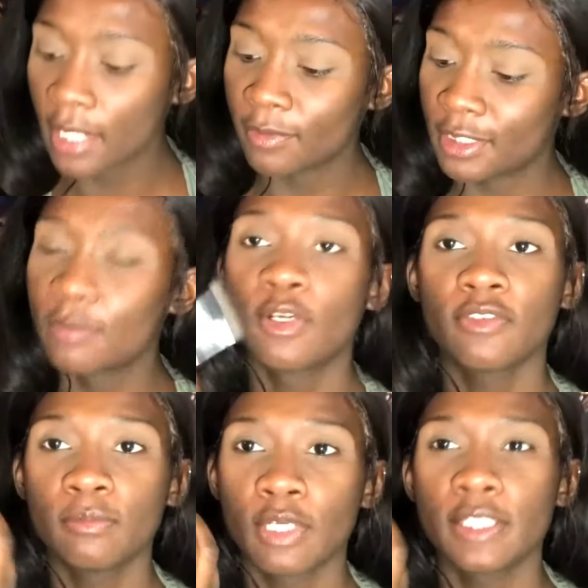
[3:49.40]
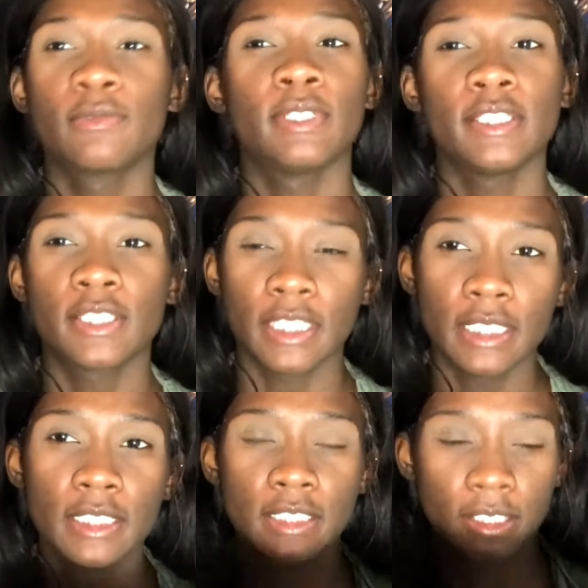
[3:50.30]
in with this Morphe brush, which
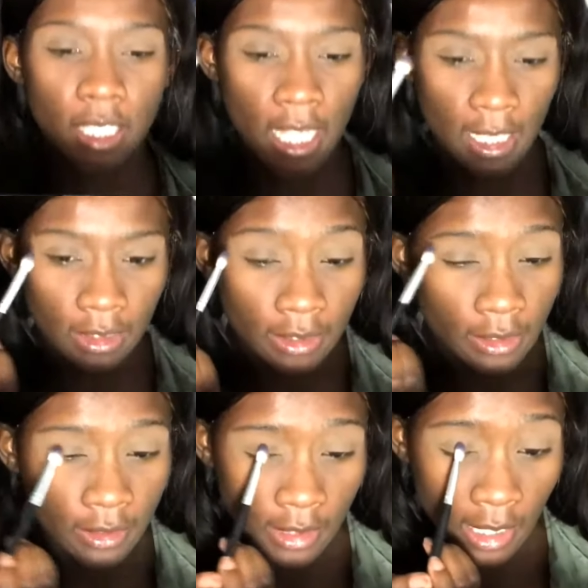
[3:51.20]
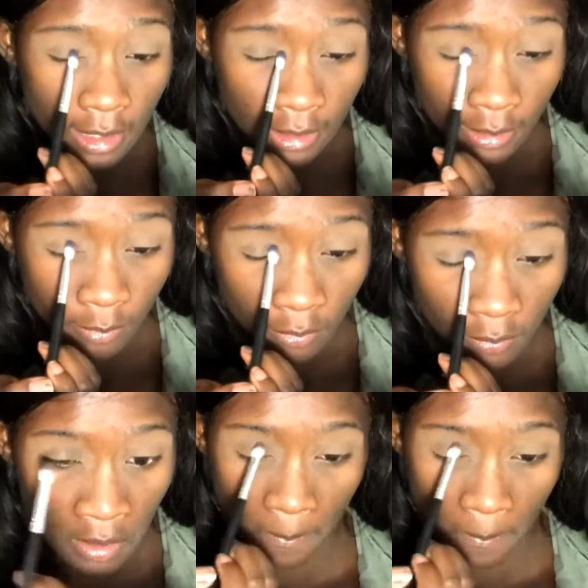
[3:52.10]
is oddly not labeled.